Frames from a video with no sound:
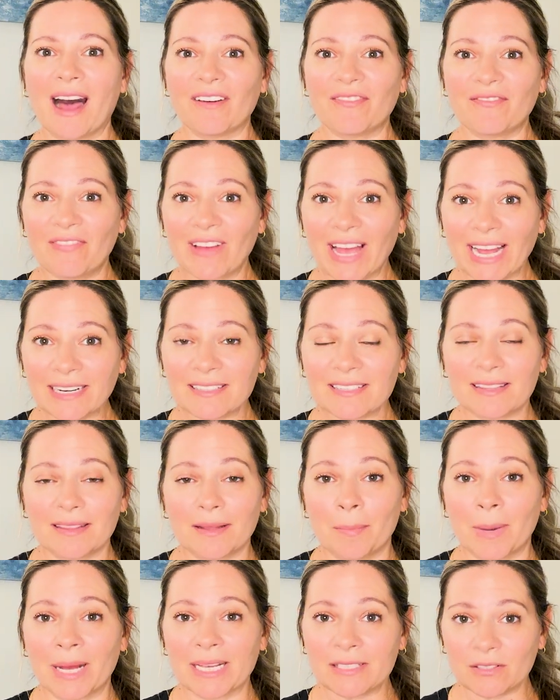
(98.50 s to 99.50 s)
affect
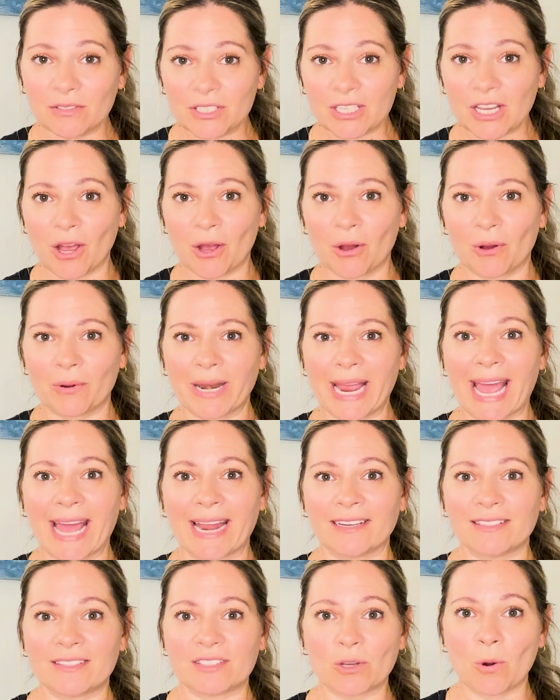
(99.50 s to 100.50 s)
the muscle tone,
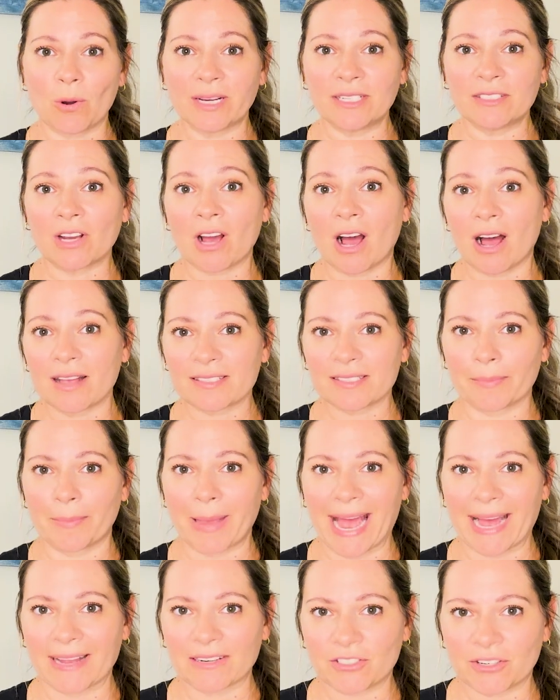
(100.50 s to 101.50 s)
and it's going to cause some
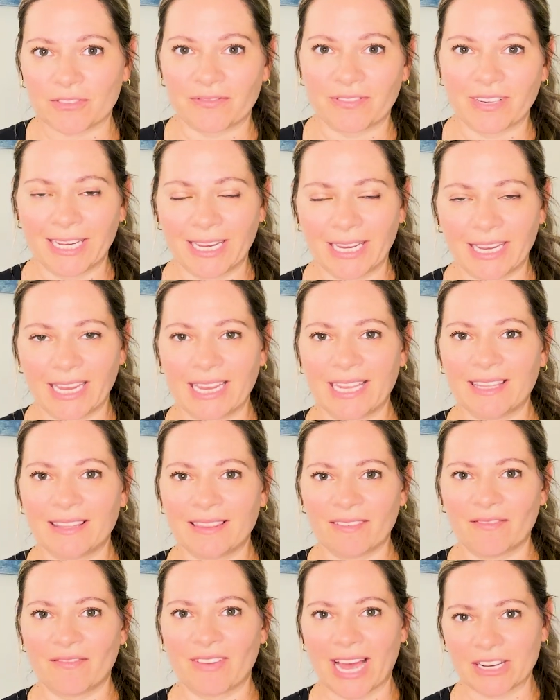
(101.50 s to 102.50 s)
atrophy
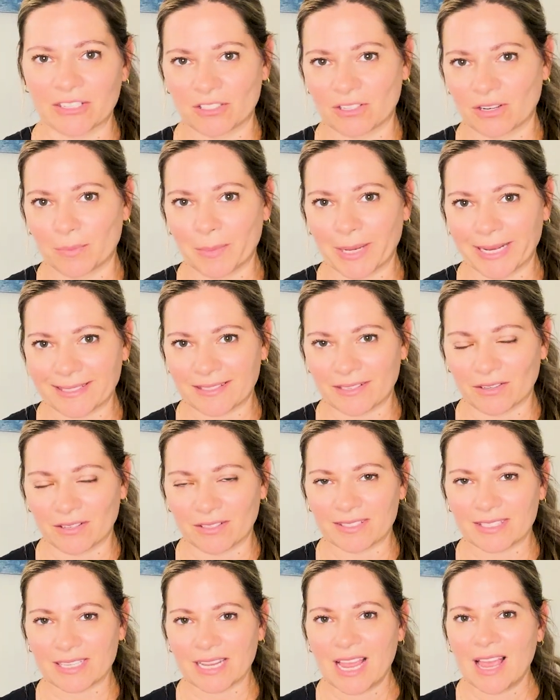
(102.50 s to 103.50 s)
in the vaginal
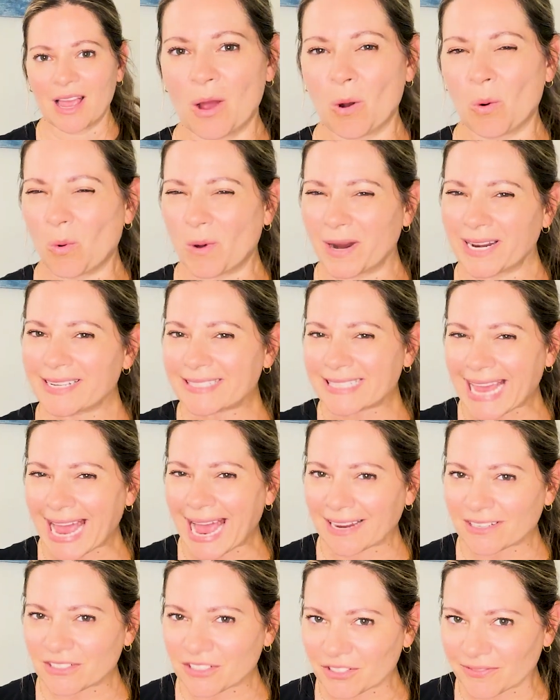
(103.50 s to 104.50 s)
muscles. What is
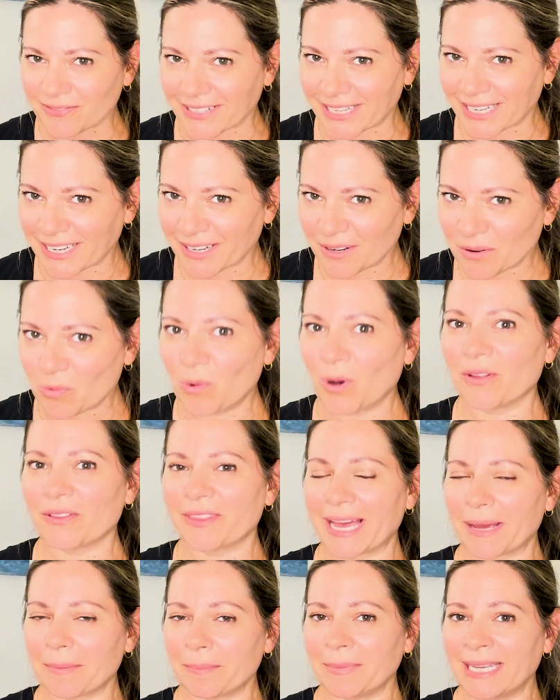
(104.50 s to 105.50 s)
atrophy? Well,
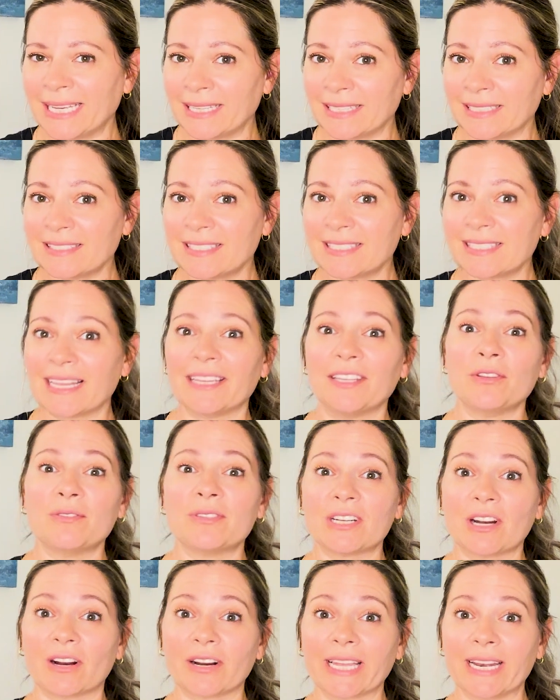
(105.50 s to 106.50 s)
that means that you
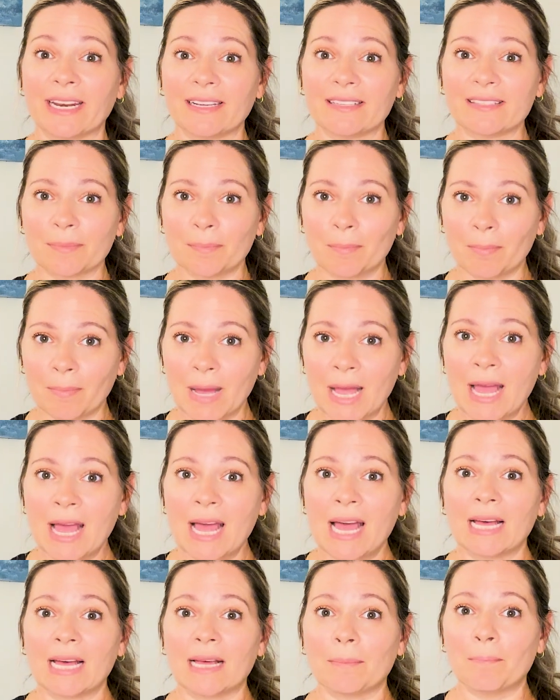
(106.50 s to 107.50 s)
start getting some
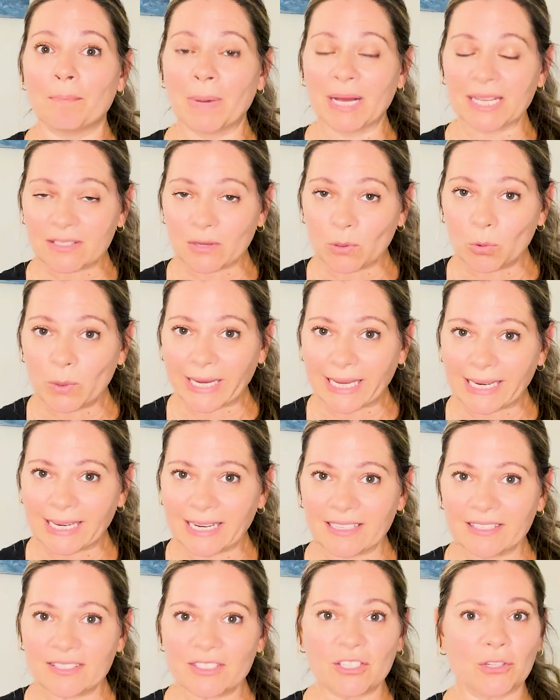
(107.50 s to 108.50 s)
muscle
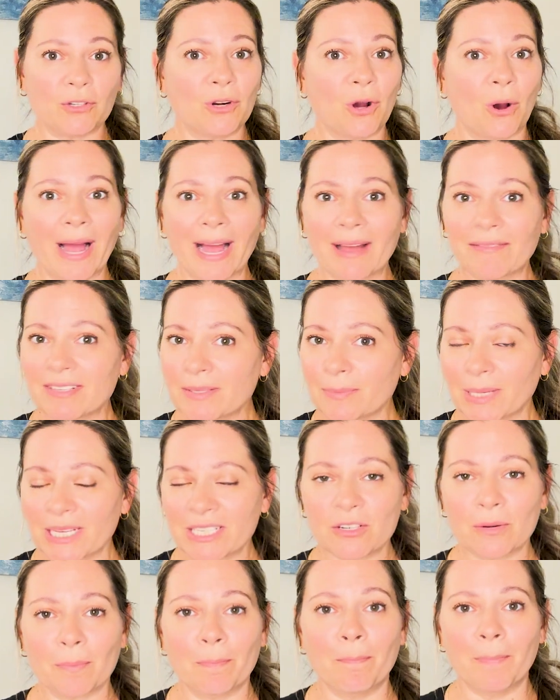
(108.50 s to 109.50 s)
weakness, you don't have as
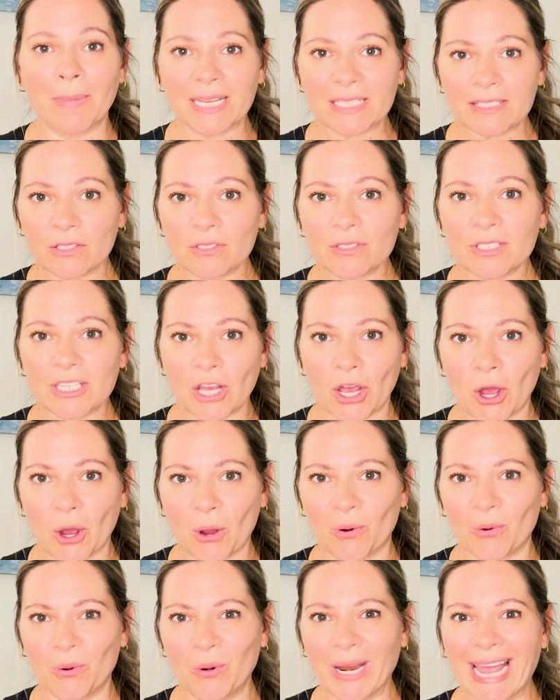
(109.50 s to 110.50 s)
much muscle
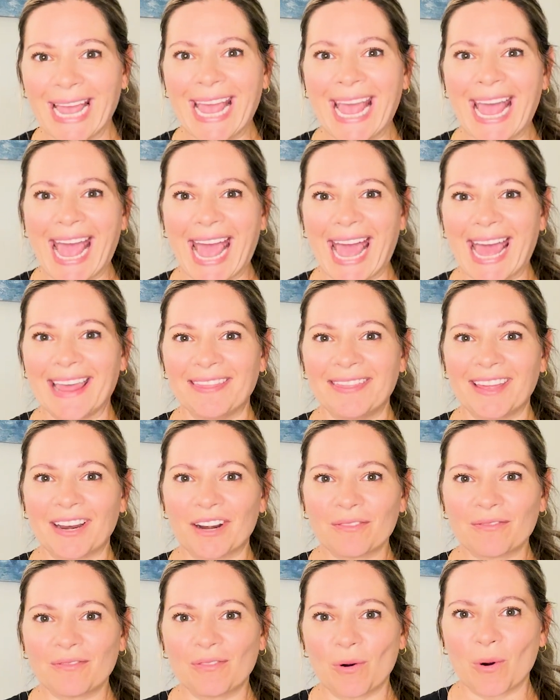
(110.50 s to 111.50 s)
tone, and
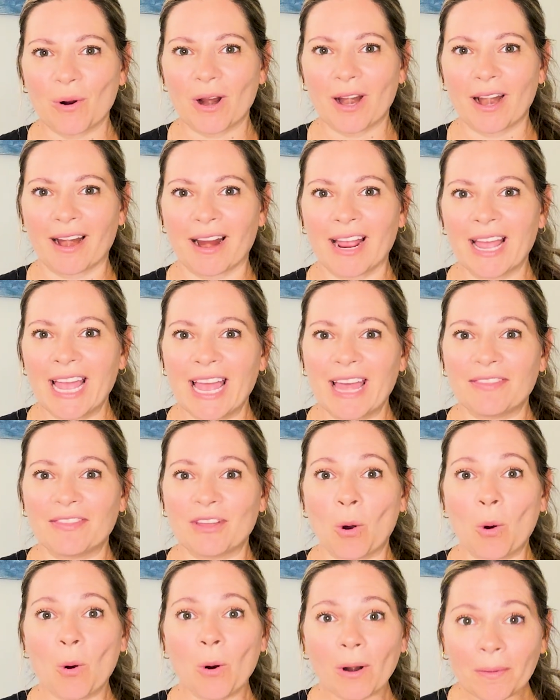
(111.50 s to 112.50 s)
therefore
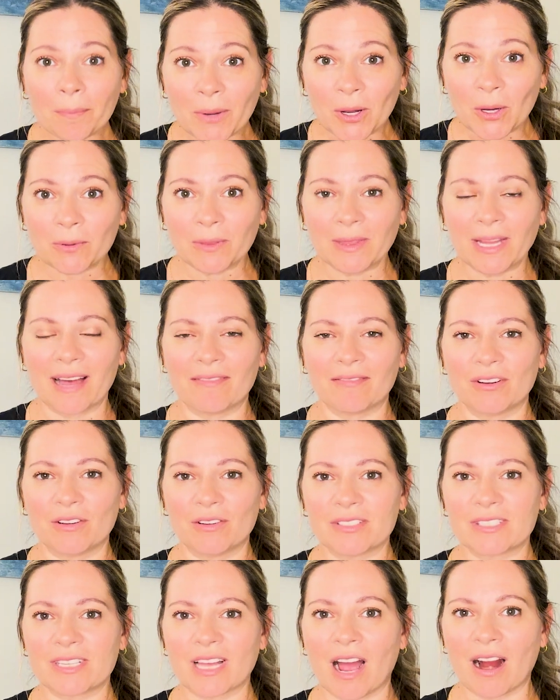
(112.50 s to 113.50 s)
the hormone
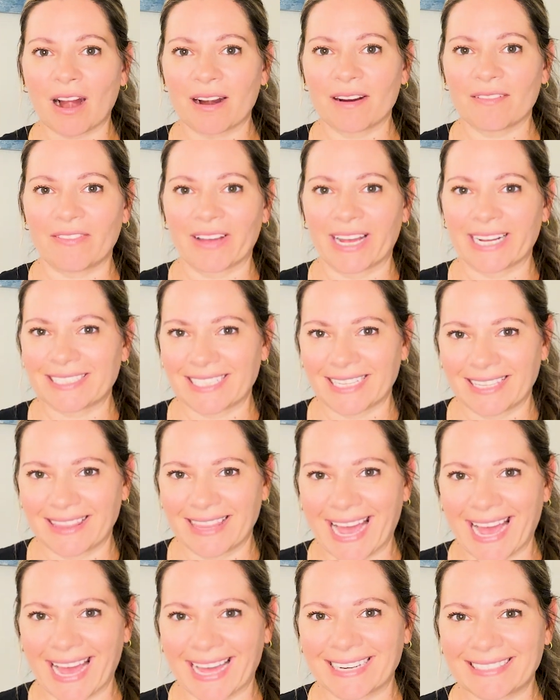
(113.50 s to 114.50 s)
levels are affecting
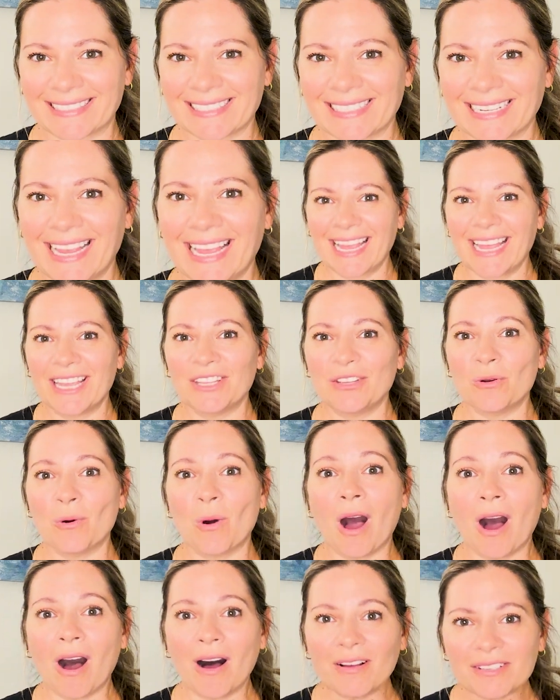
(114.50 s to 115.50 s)
that.
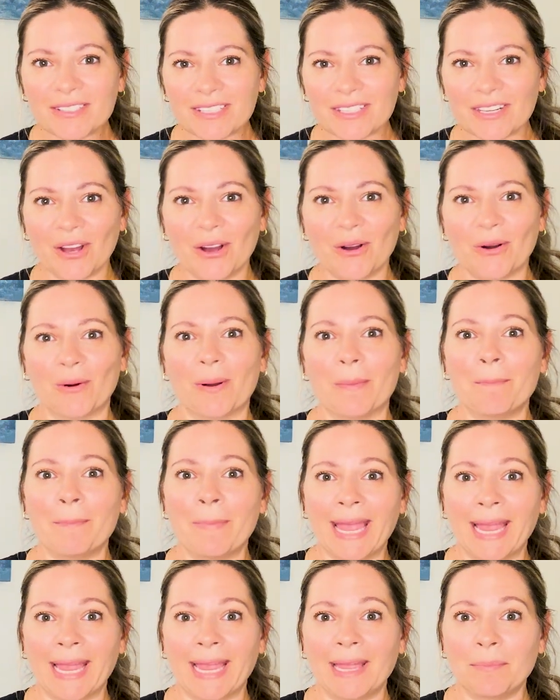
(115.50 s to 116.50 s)
You also
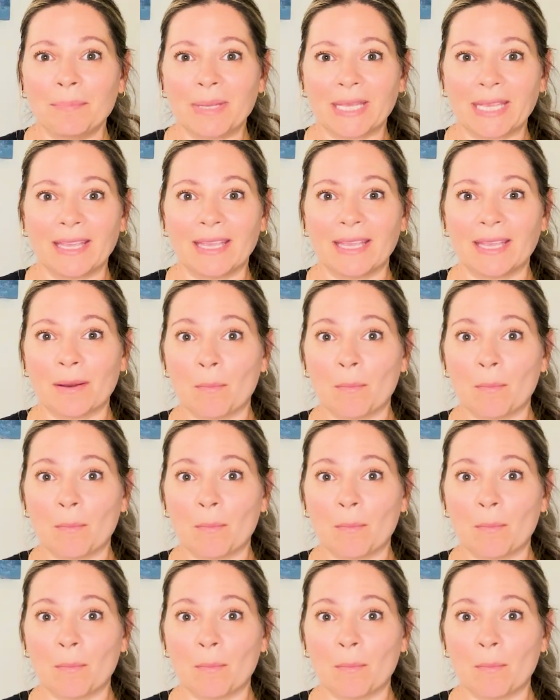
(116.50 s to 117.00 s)
may be